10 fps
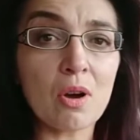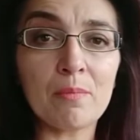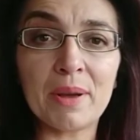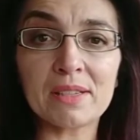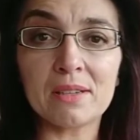
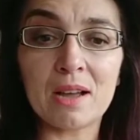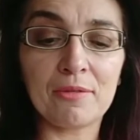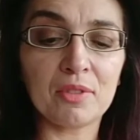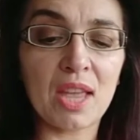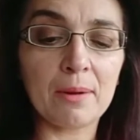compact
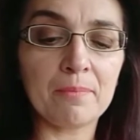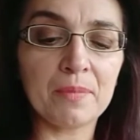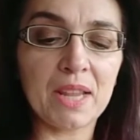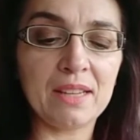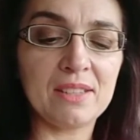enough that
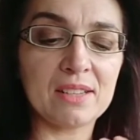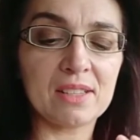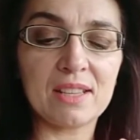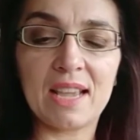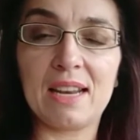it
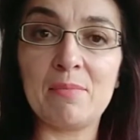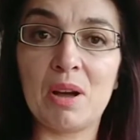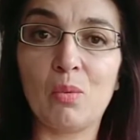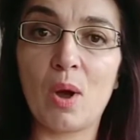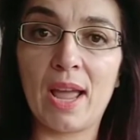doesn't get in
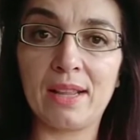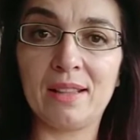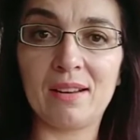my way,